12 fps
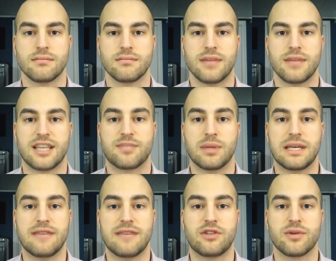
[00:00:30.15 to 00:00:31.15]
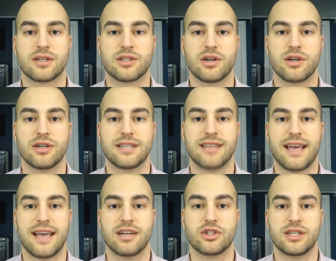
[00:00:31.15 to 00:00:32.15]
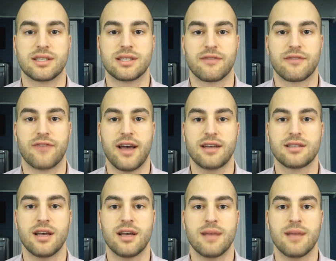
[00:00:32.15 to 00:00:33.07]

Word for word: It's believed to exert its analgesic effects